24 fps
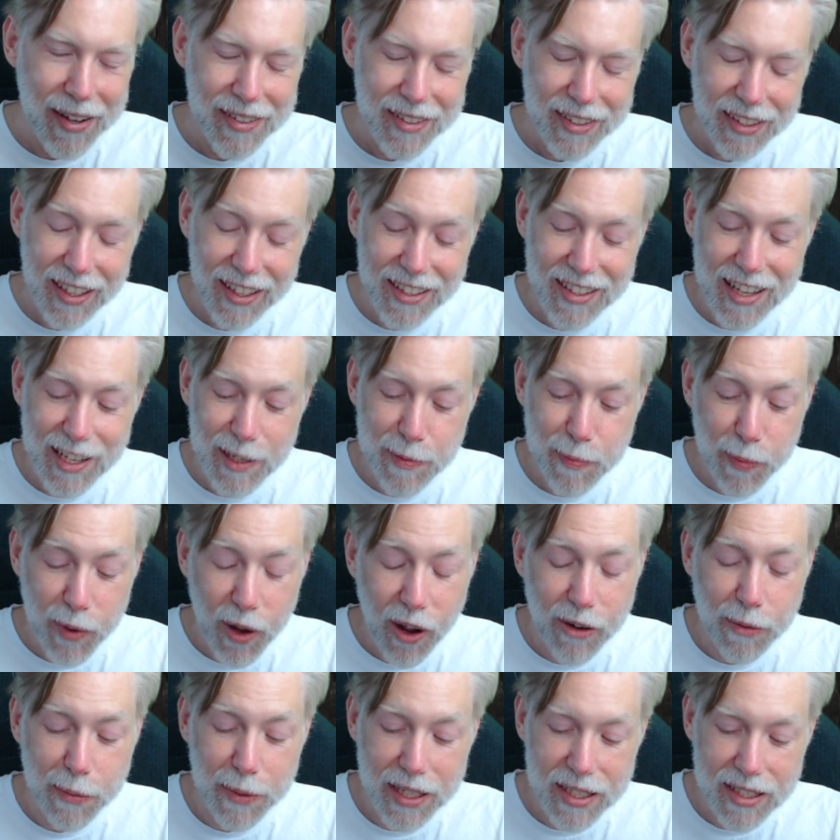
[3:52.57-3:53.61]
that's kind
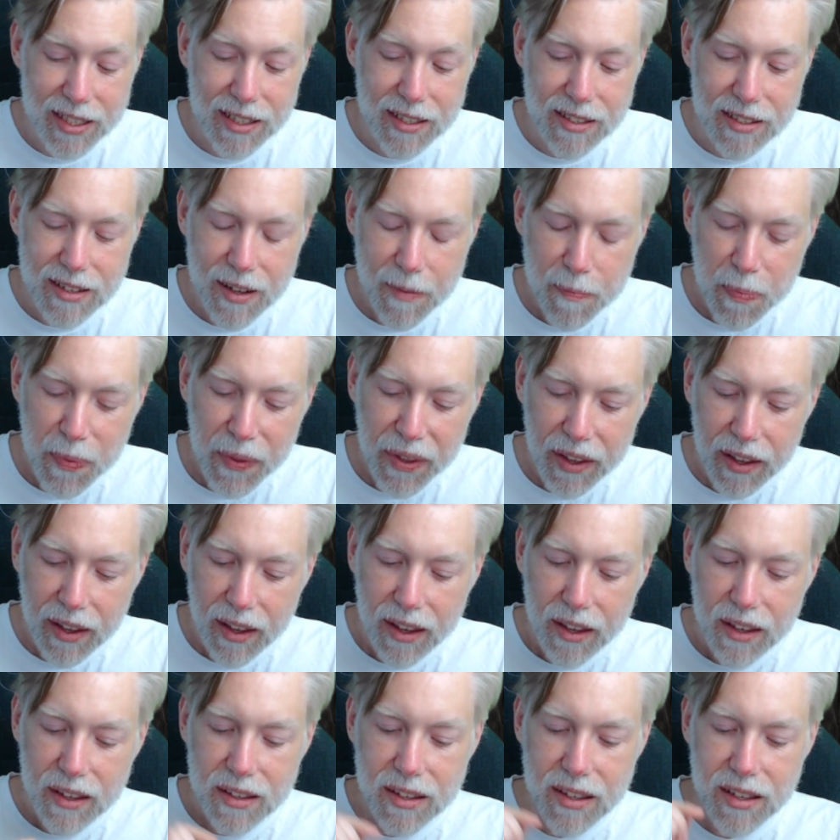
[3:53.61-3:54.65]
of what it does,
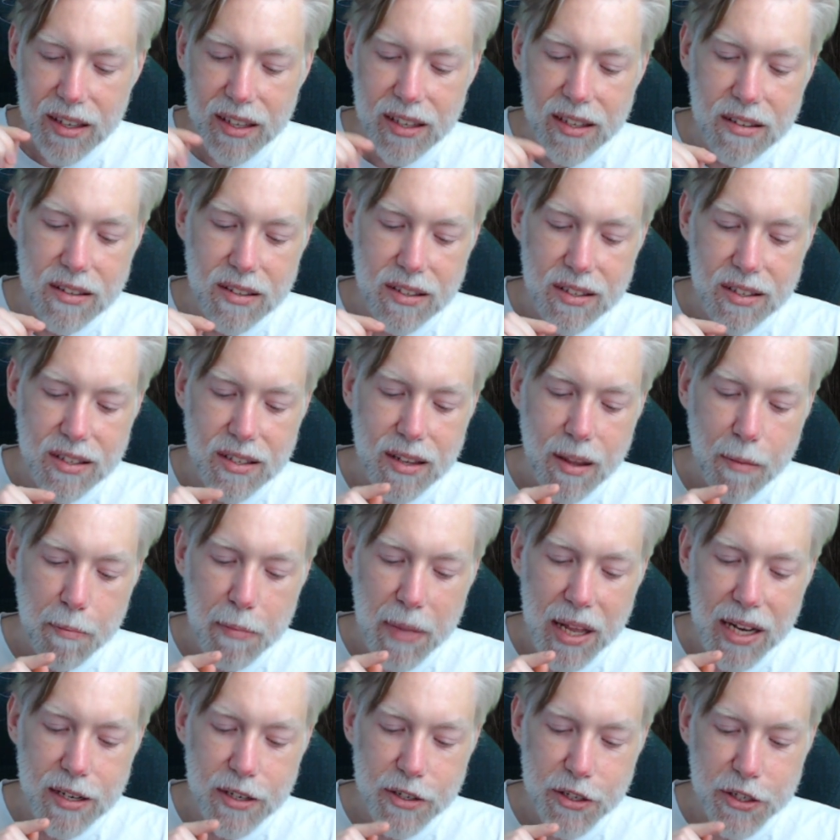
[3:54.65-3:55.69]
is
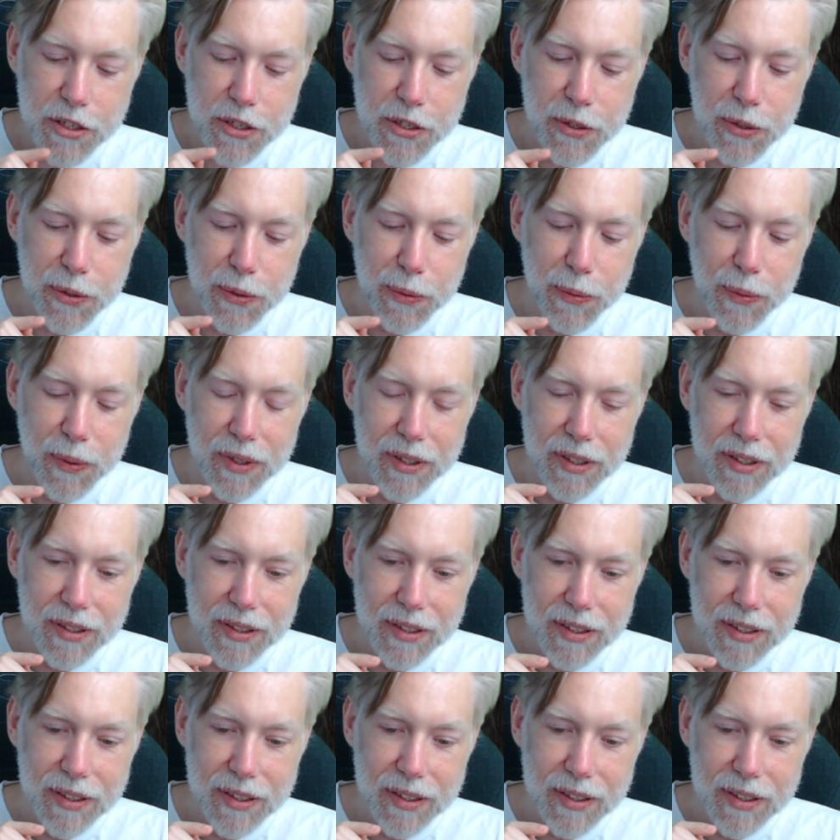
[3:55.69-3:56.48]
meant to